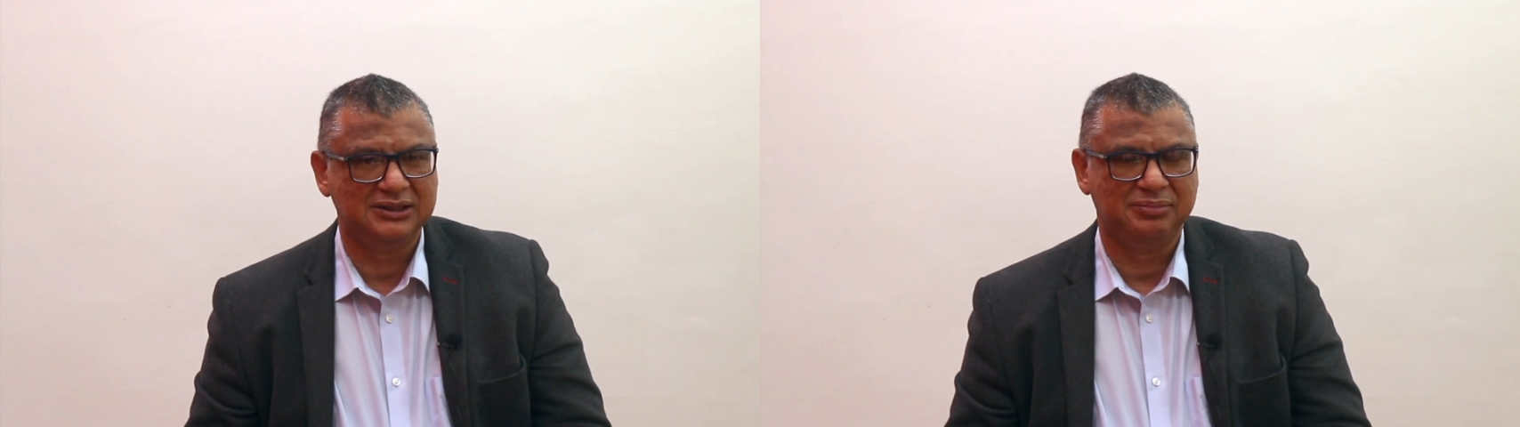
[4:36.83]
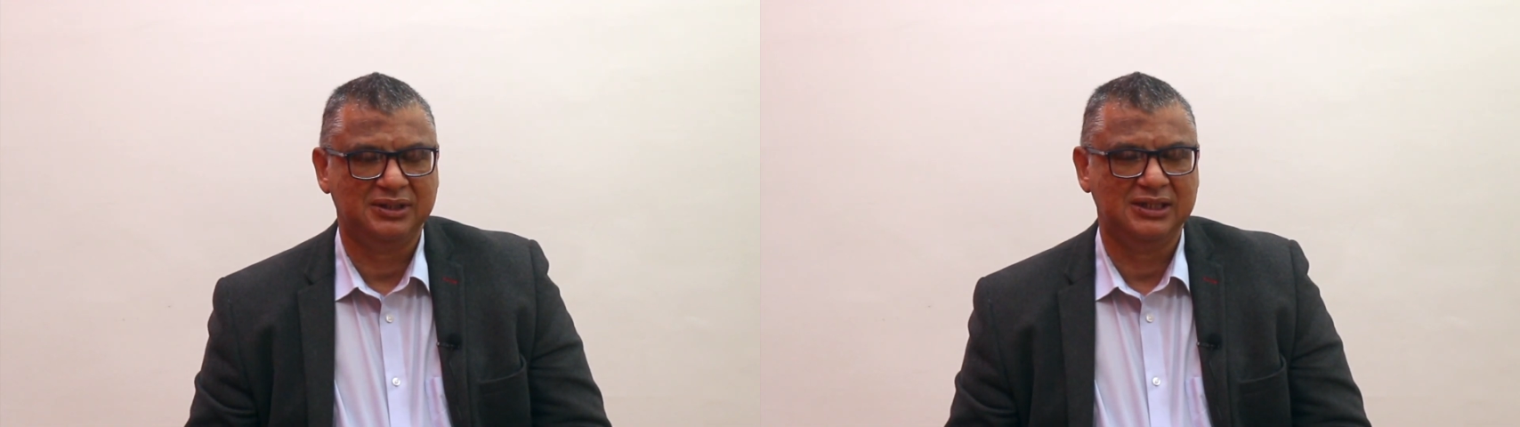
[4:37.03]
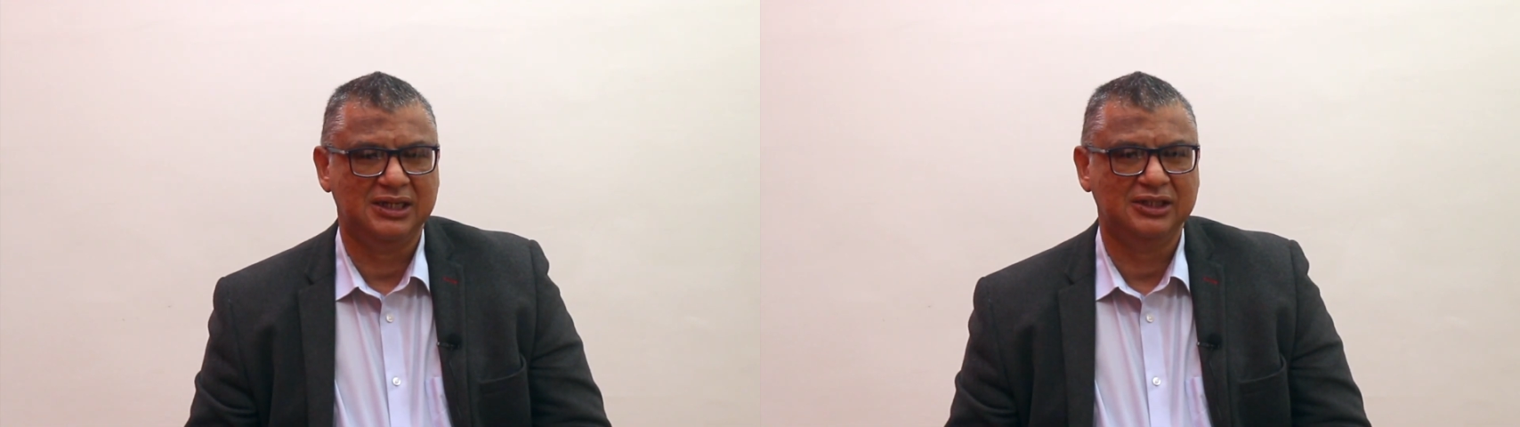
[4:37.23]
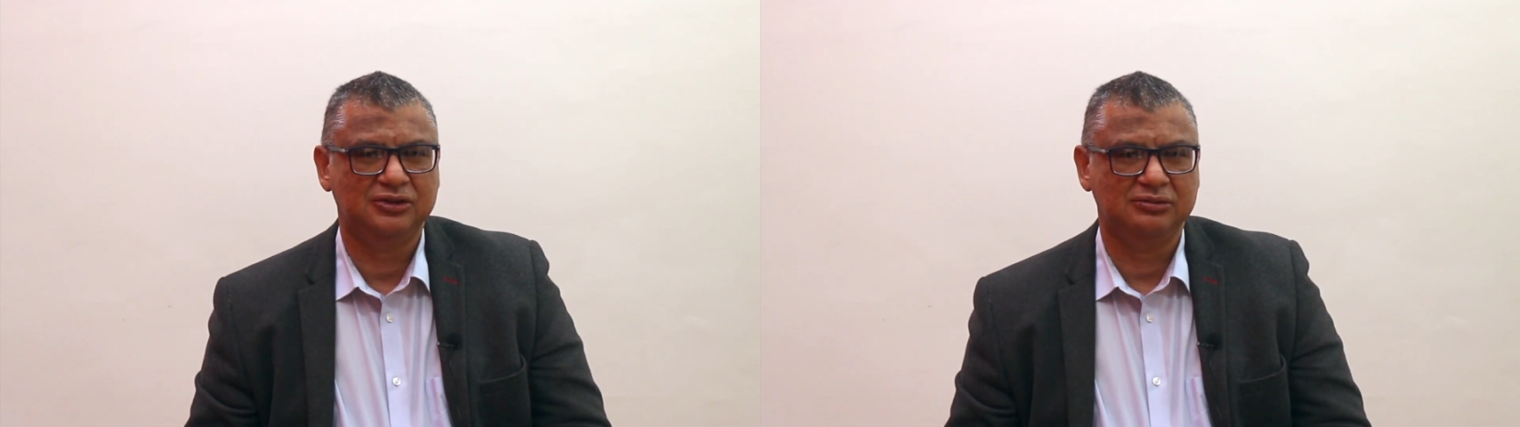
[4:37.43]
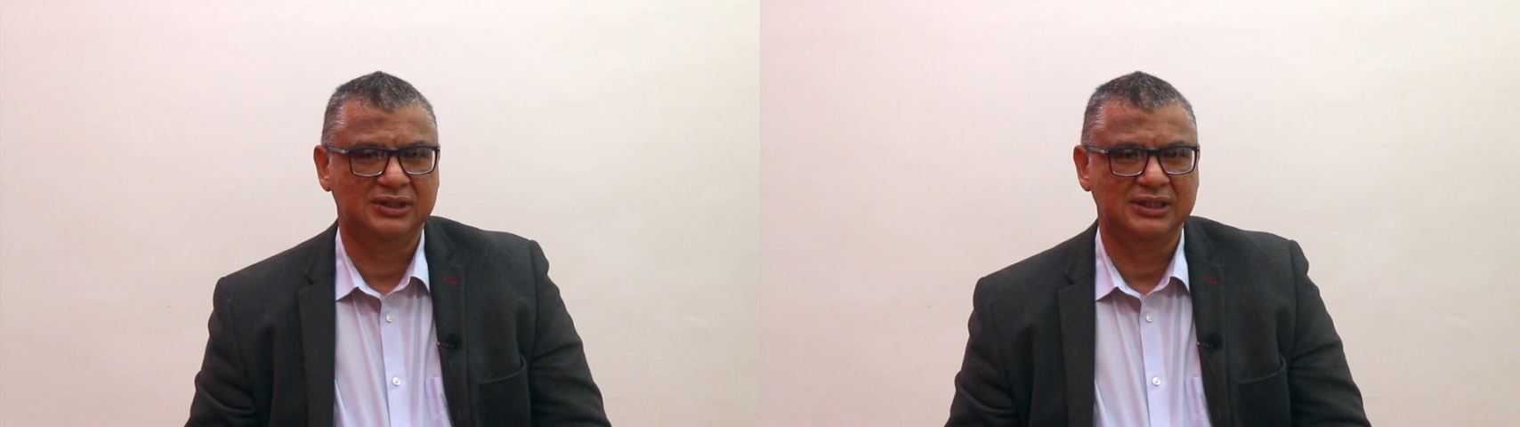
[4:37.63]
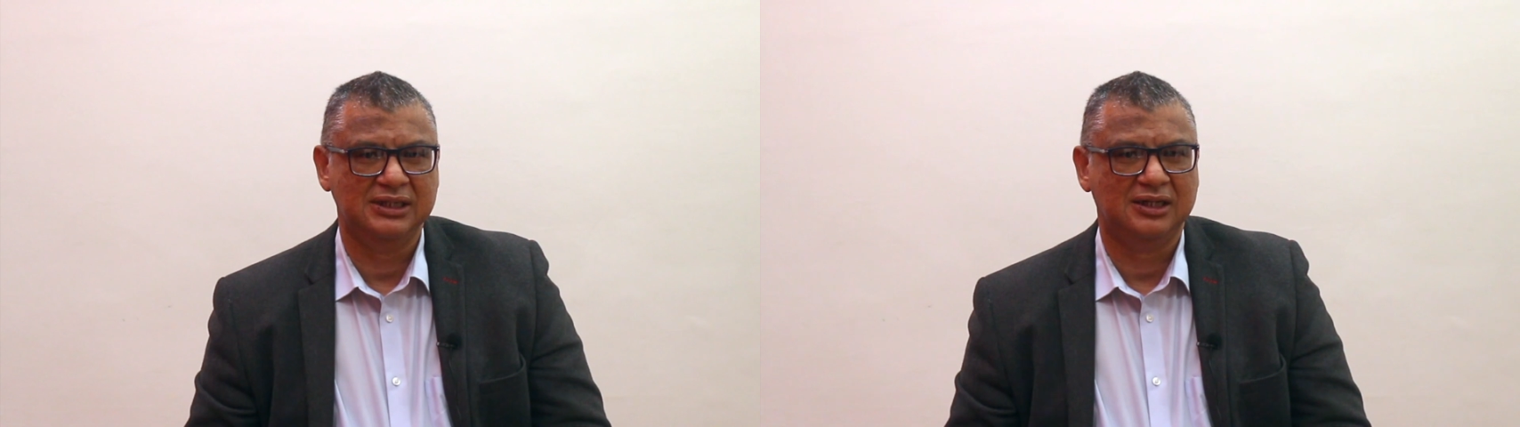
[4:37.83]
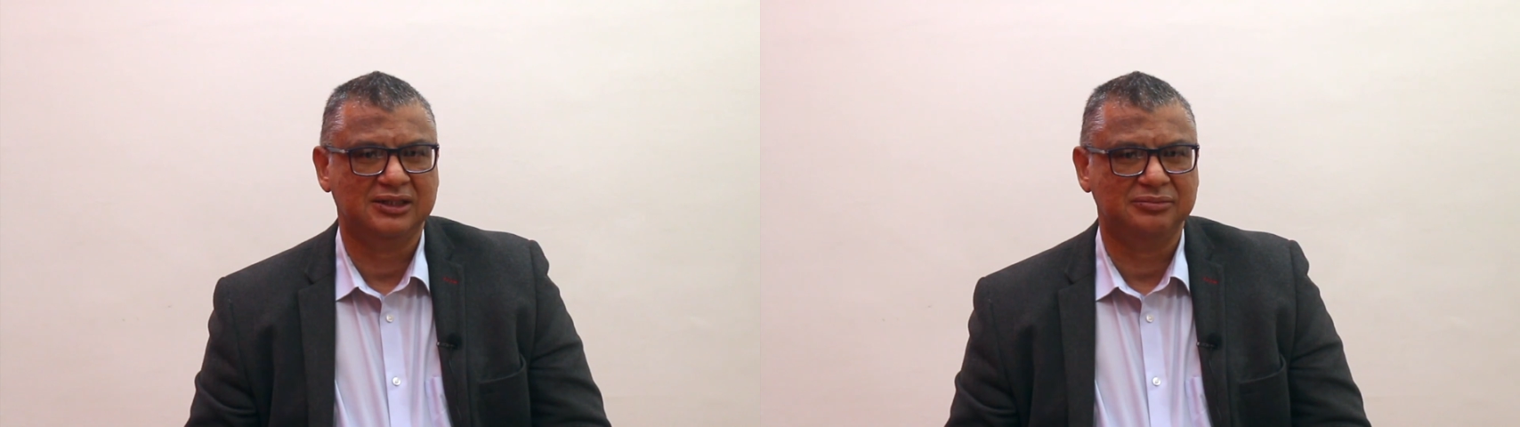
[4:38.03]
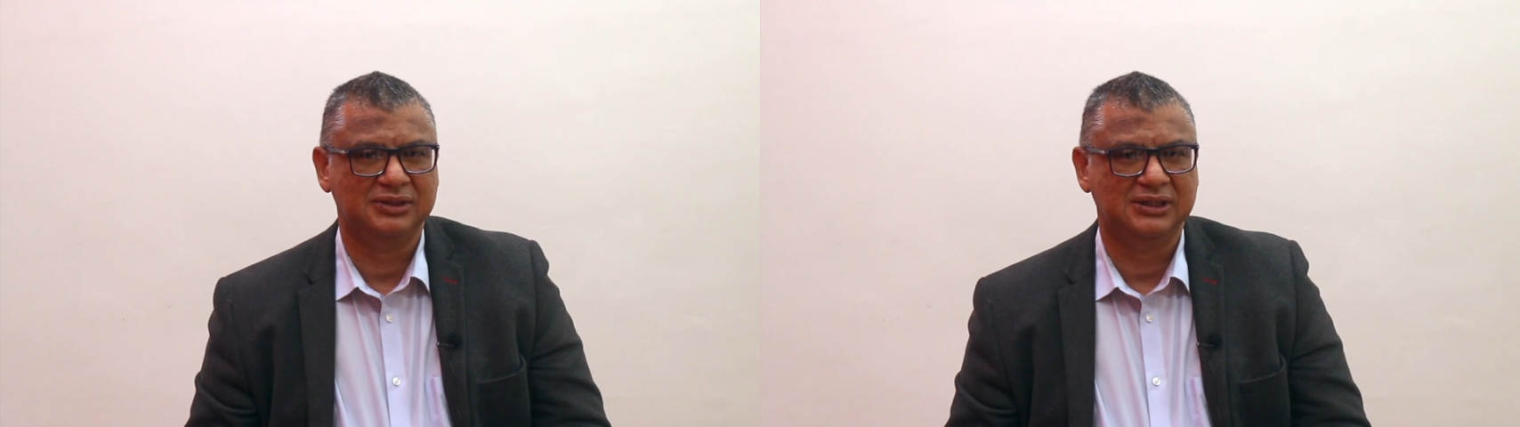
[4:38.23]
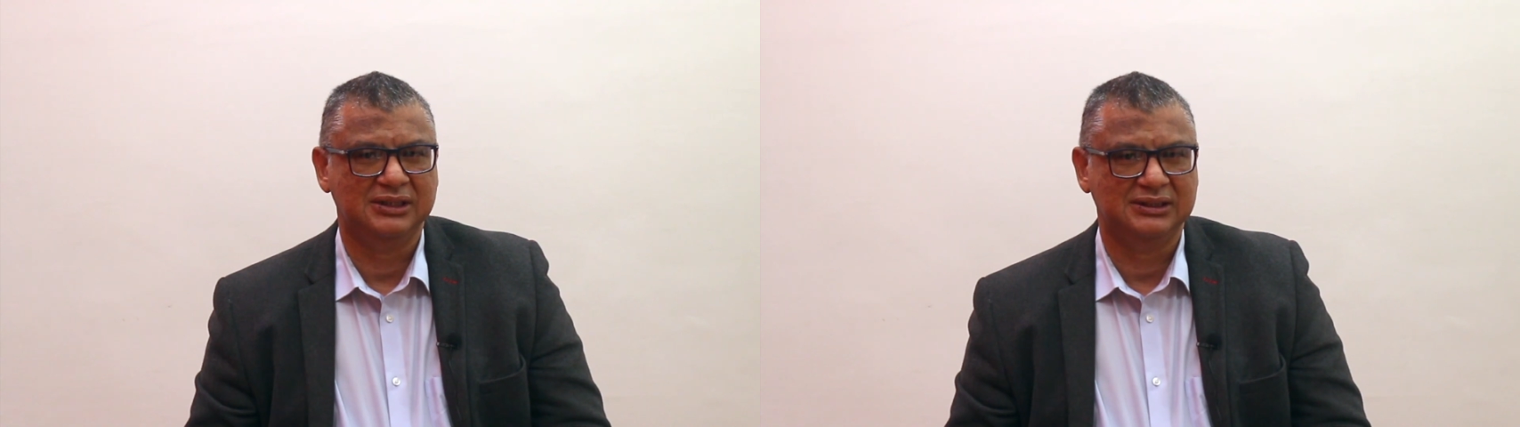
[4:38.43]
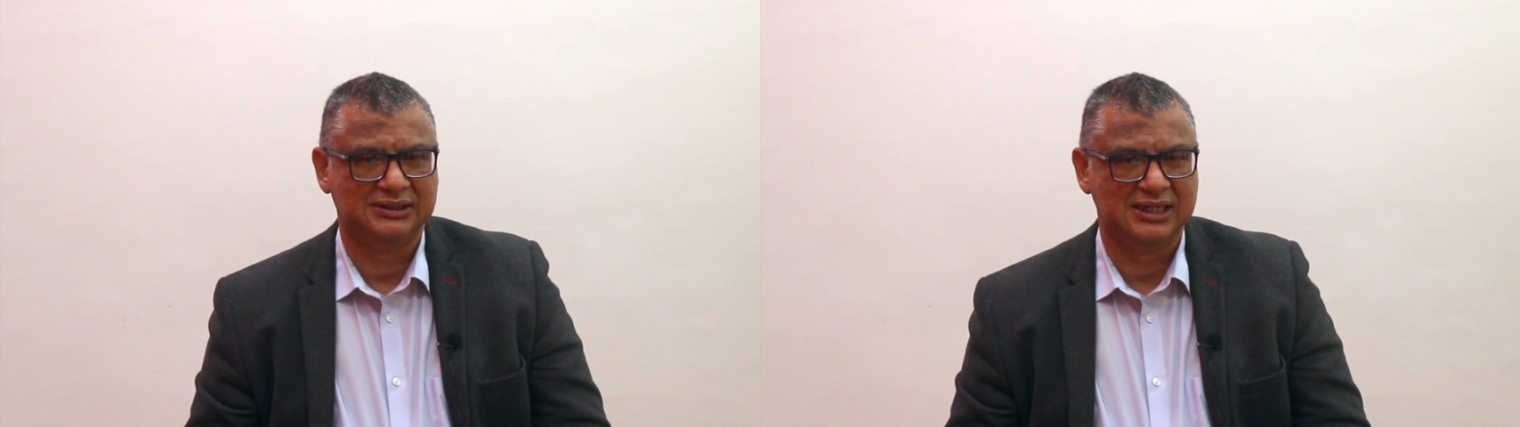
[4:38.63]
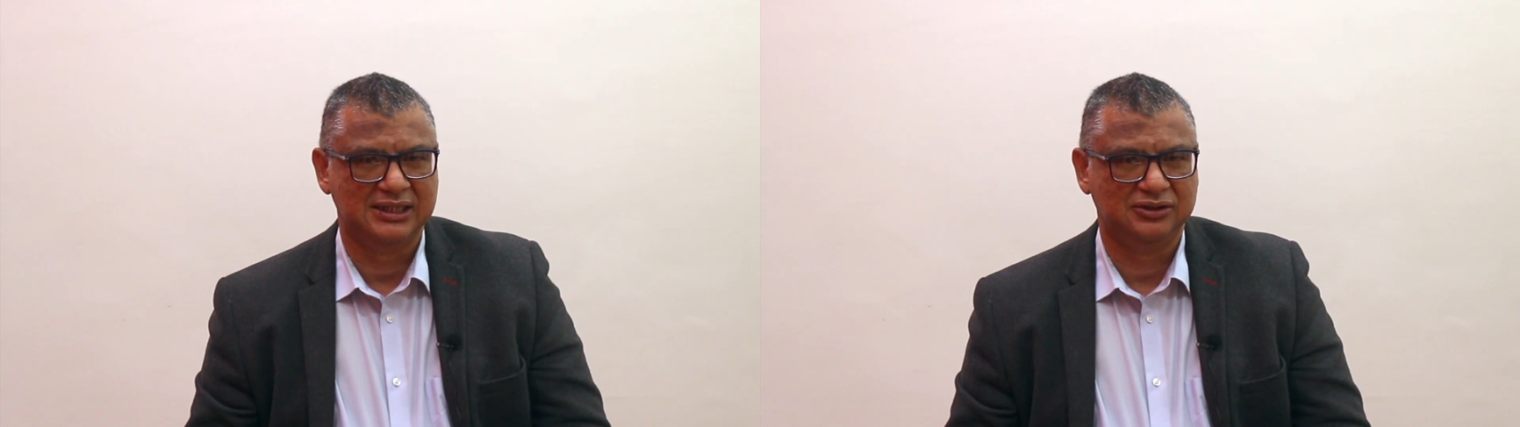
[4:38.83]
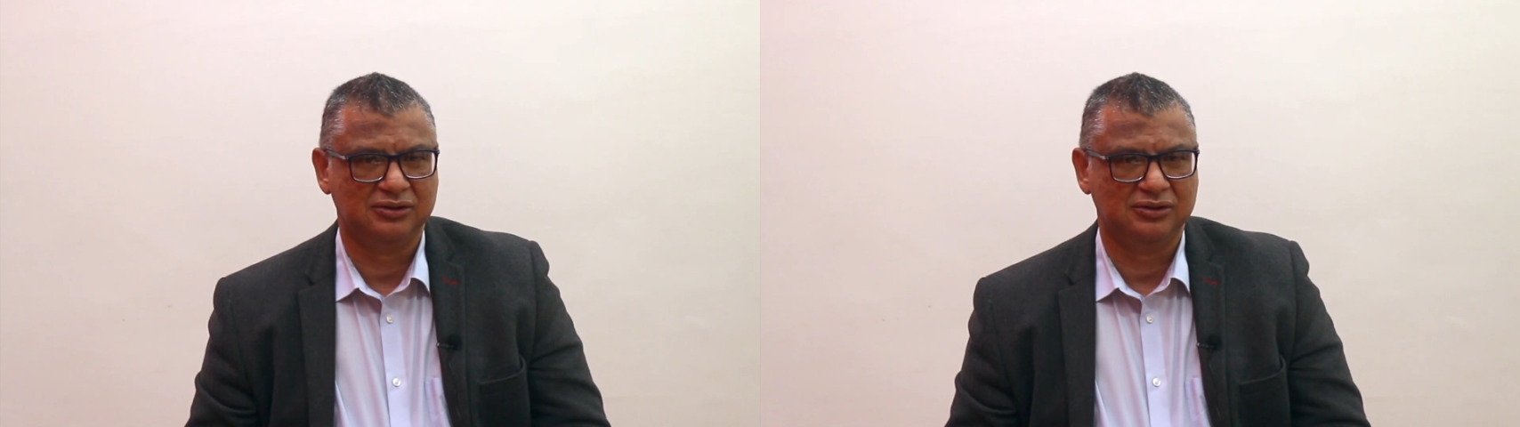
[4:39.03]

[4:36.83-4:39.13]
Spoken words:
but the HOD ultimately decides